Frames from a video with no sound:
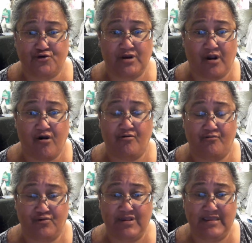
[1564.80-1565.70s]
are
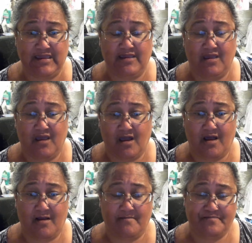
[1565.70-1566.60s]
really
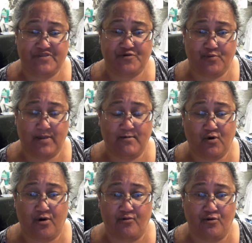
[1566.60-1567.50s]
the Supreme
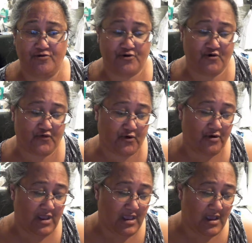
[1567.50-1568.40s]
Court rules over.
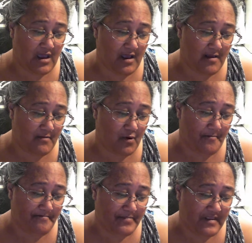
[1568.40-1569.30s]

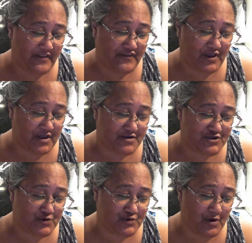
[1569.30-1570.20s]

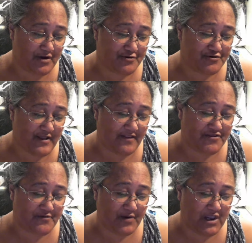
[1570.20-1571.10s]
To understand the
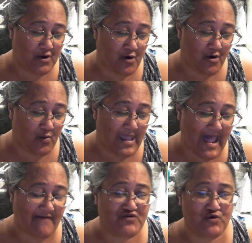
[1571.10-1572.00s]
Supreme Court, we
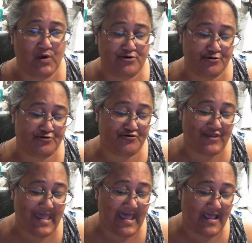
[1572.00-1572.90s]
have to
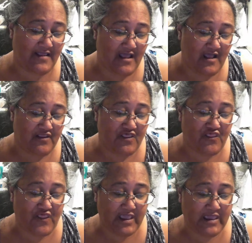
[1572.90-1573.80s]
understand the
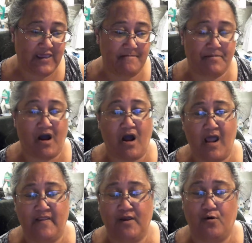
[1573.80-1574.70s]
thinking
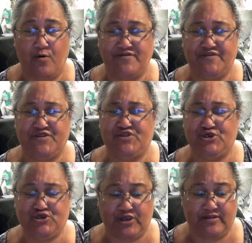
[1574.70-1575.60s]
behind the court's decision.